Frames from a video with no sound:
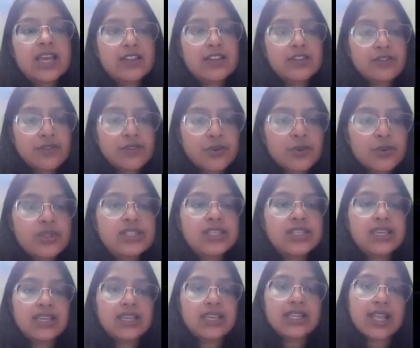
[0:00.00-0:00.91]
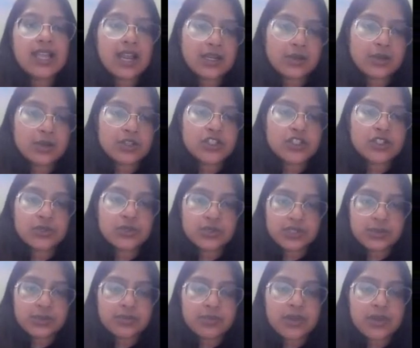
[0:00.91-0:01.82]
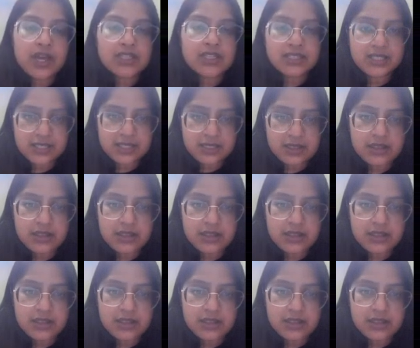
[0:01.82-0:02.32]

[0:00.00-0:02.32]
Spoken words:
And four, scale at which those impacts